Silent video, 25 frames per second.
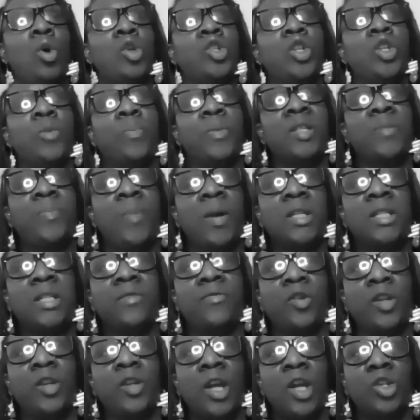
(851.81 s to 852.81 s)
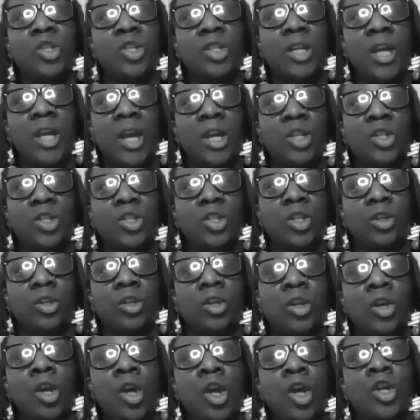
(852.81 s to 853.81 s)
What's your perspective on
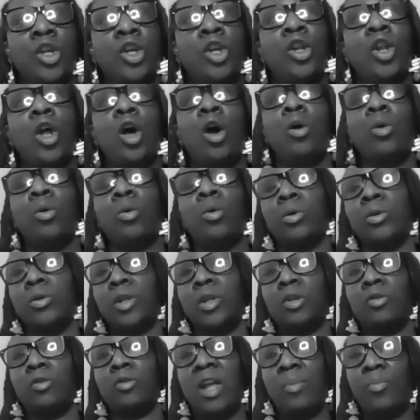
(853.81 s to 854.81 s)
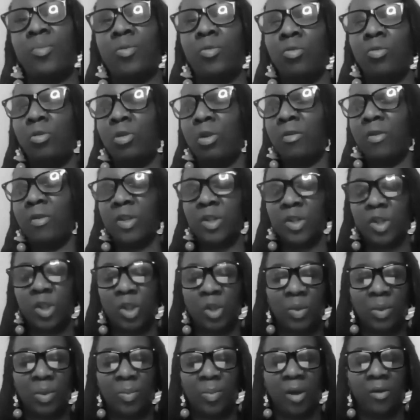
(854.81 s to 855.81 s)
education? You know, the great Paul
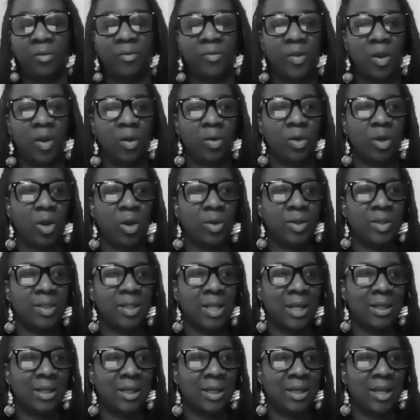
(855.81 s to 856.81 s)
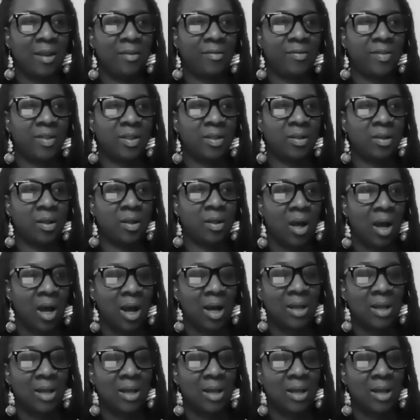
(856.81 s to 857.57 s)
Lawrence, who we both know, you know, sadly left